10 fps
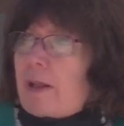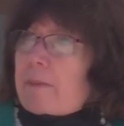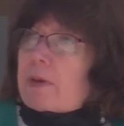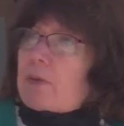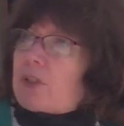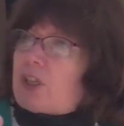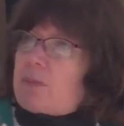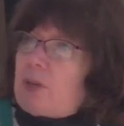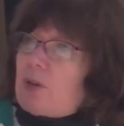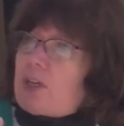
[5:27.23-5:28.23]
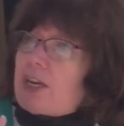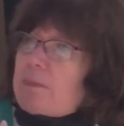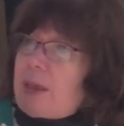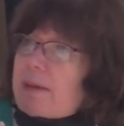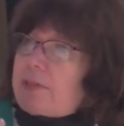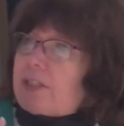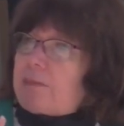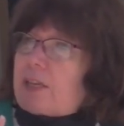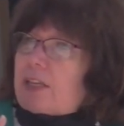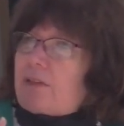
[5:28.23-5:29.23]
But it was communion and baptism
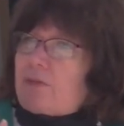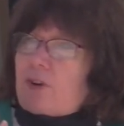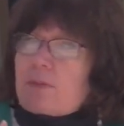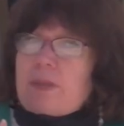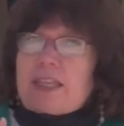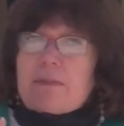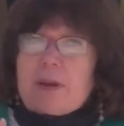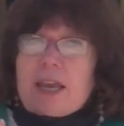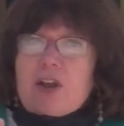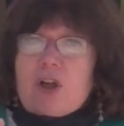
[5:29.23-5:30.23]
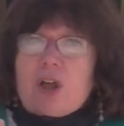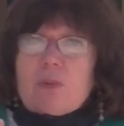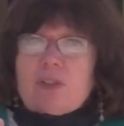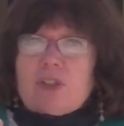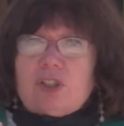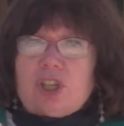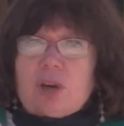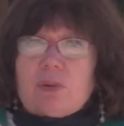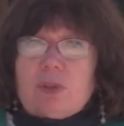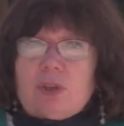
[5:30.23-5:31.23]
that confirmed me that my call was to share
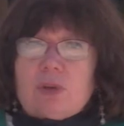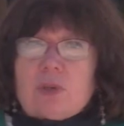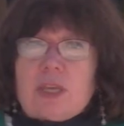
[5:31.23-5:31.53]
with you